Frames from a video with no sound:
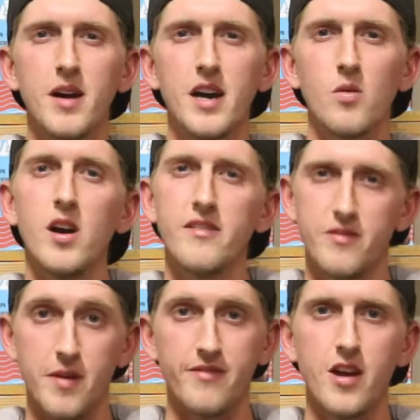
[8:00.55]
my wife
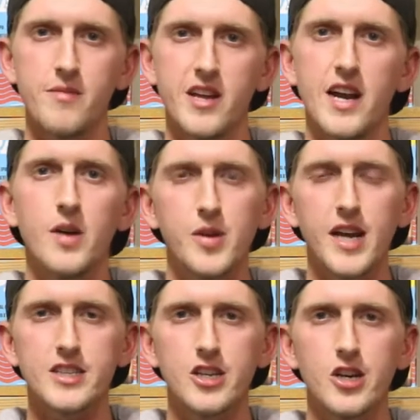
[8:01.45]
and my family and I, we
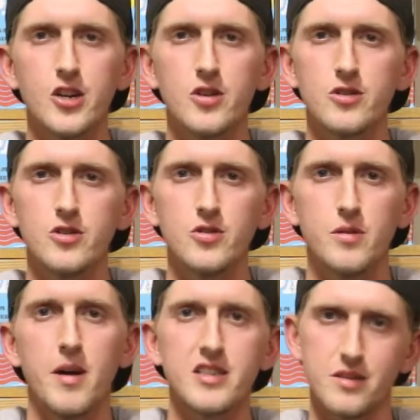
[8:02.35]
got to go to
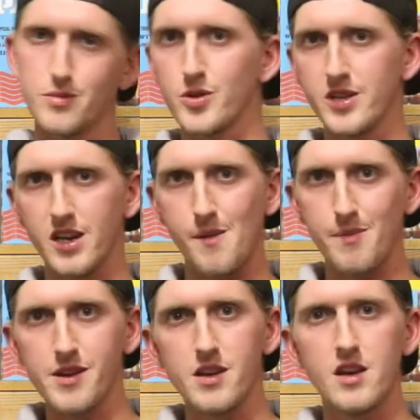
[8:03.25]
the Boston Brewing
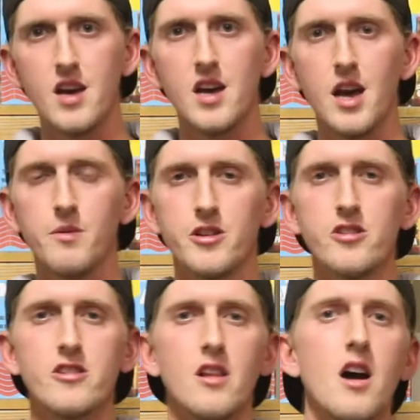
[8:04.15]
Company, and we
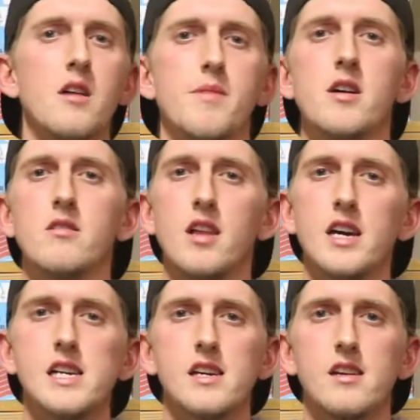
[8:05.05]
learned a lot about
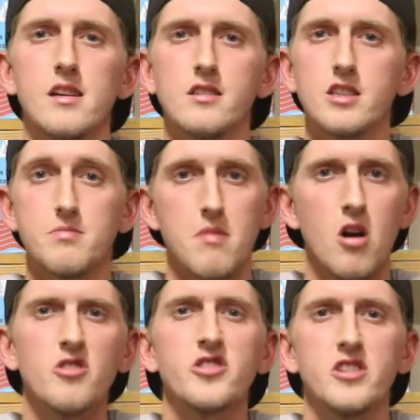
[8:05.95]
like just
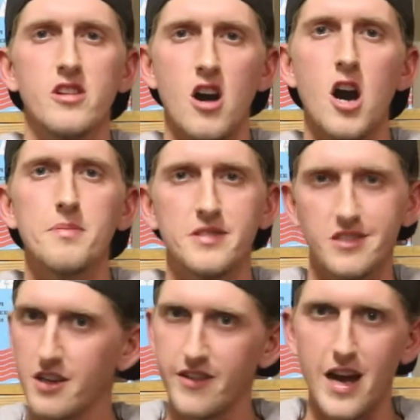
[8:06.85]
malts and hops and
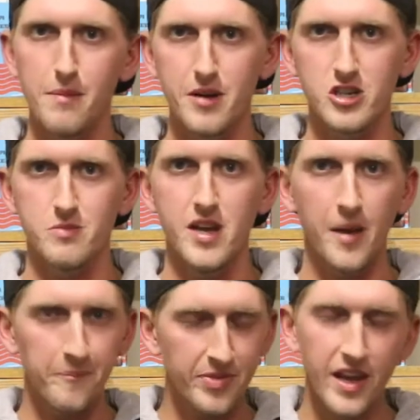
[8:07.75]
stuff and how beer's
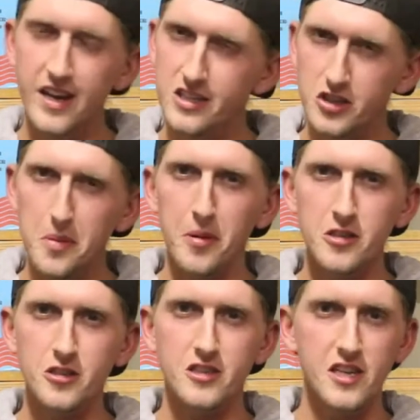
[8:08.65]
made. Super
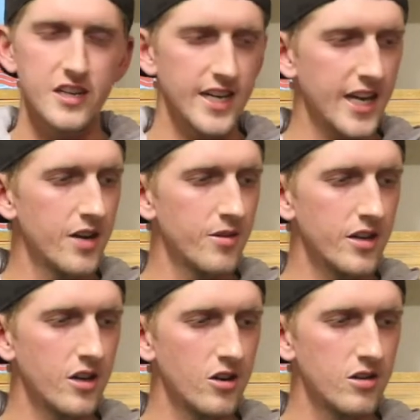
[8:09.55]
interesting. I kind of
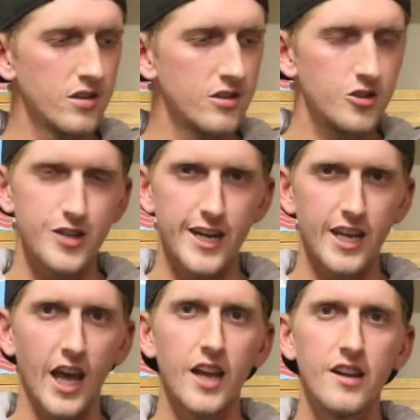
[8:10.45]
want to go and do that
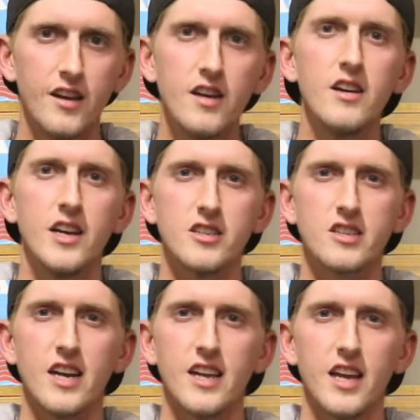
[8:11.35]
again and
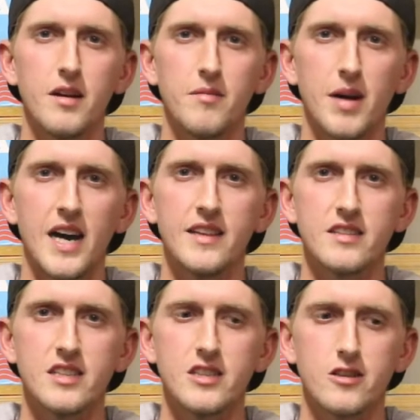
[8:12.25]
just kind of get a behind the
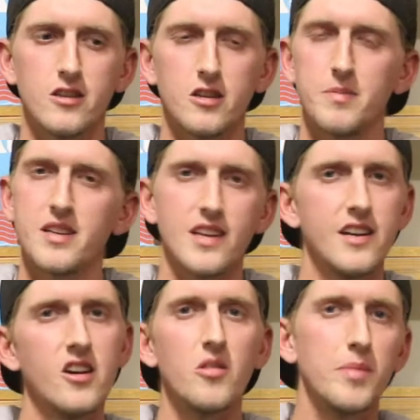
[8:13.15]
scenes look, because
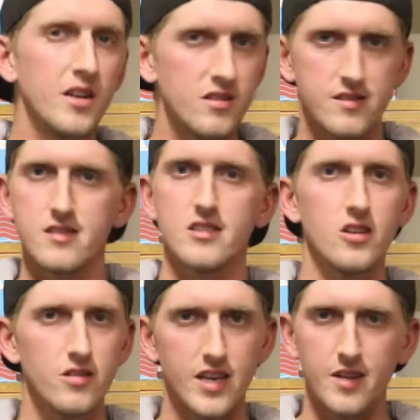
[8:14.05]
I know beers, it's
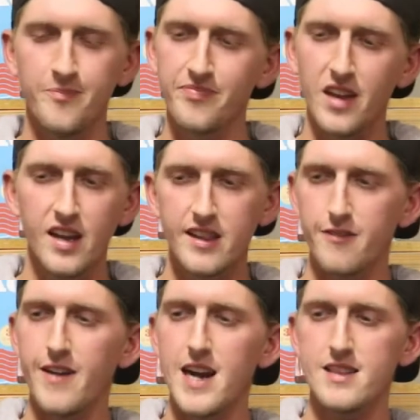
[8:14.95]
so like the
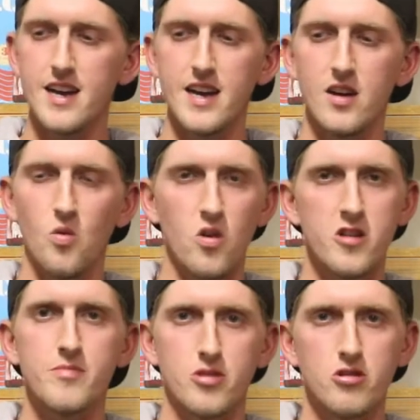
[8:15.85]
fact that
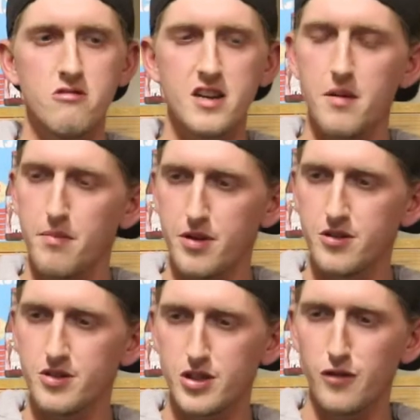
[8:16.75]
one brewery can
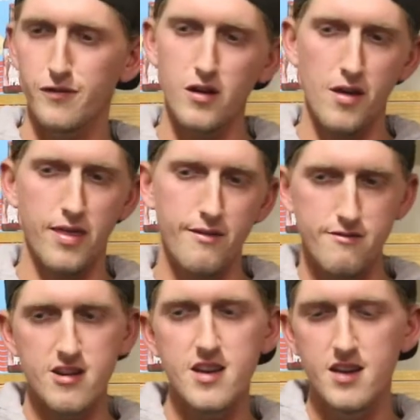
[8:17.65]
produce so far
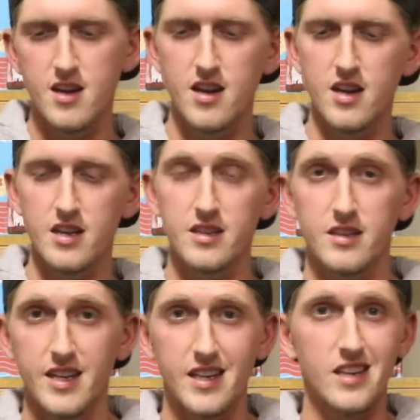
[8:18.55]
3
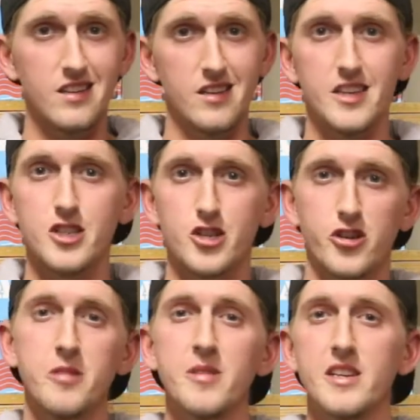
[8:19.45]
like
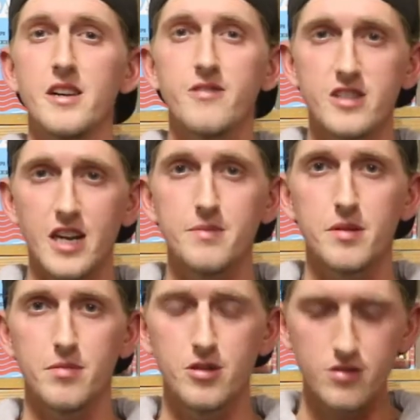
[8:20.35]
extremely different types
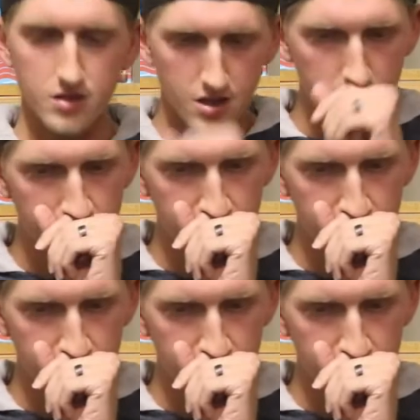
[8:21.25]
of brews.